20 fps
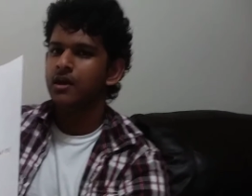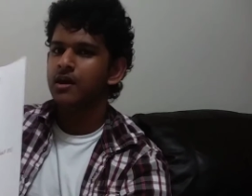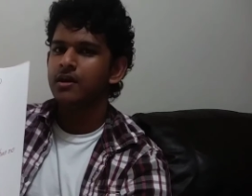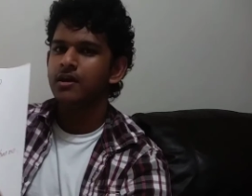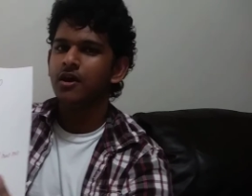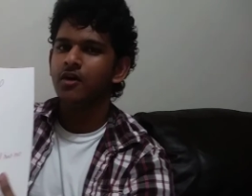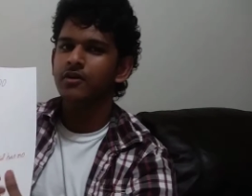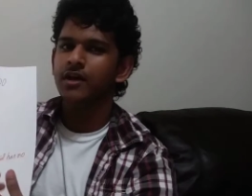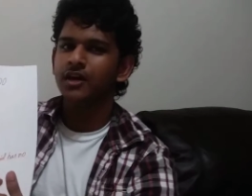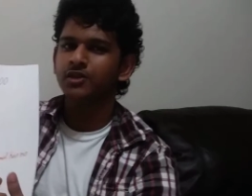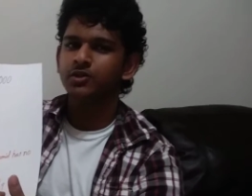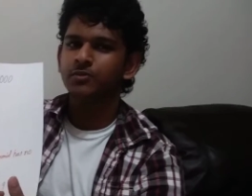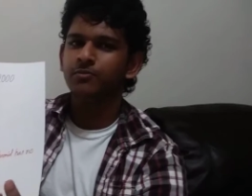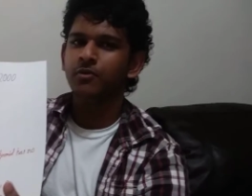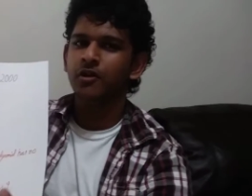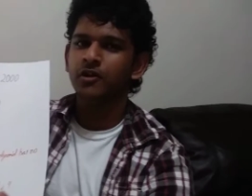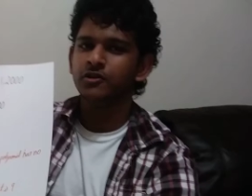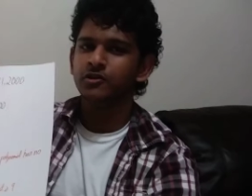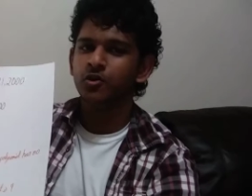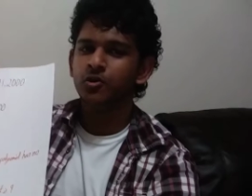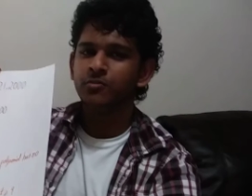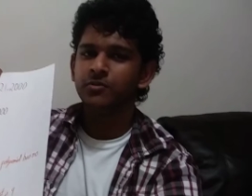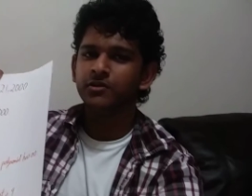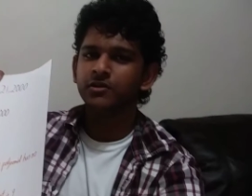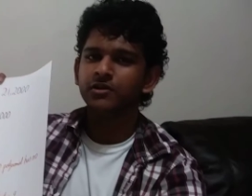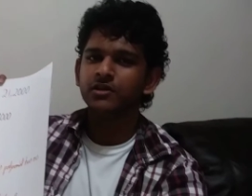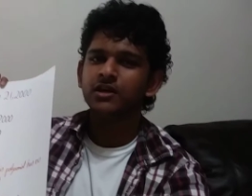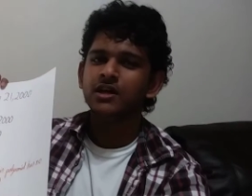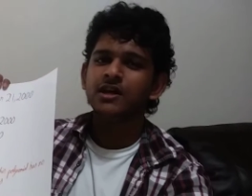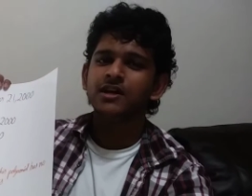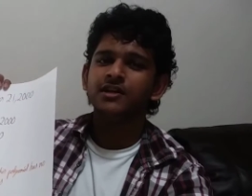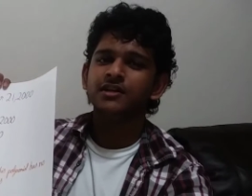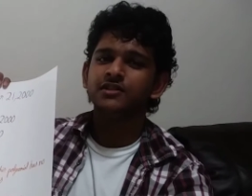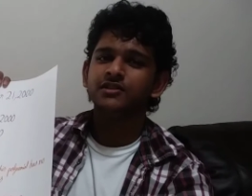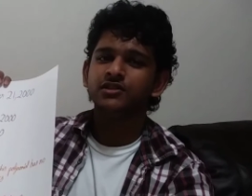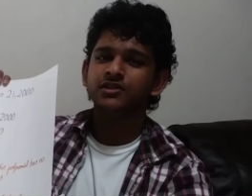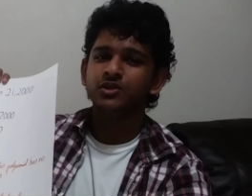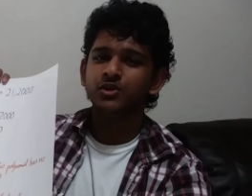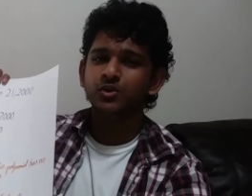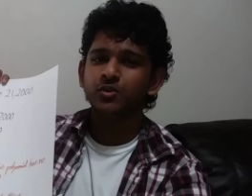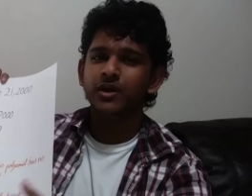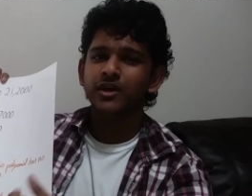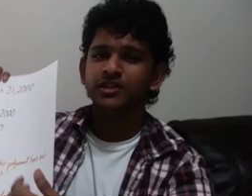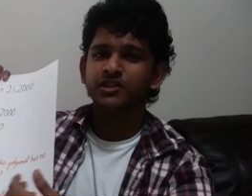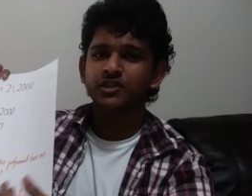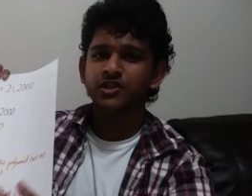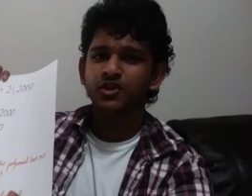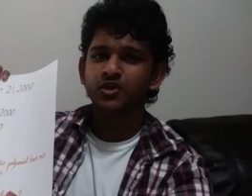Now, the actual polynomial is 2x